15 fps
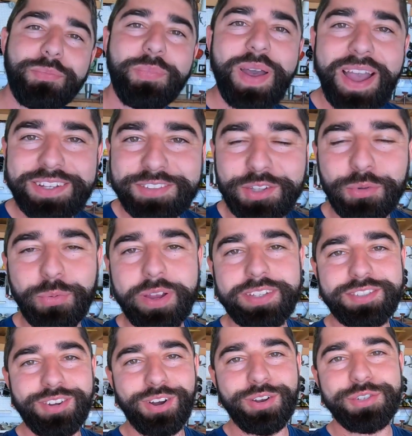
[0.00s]
back to the
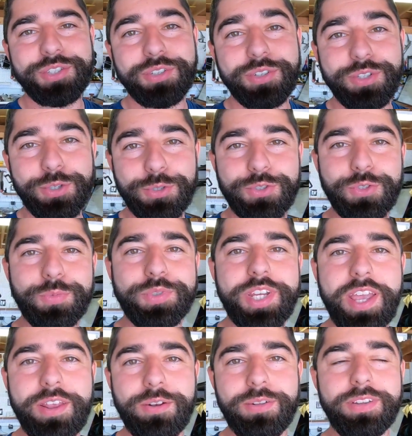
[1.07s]
Race Car and Chill YouTube
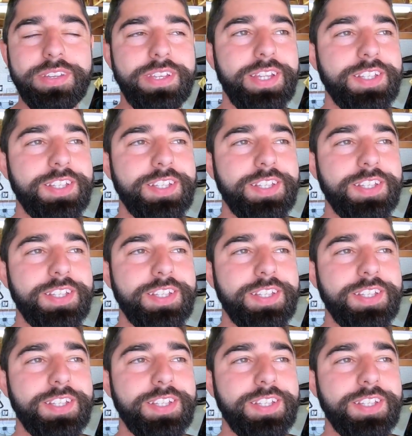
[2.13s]
channel.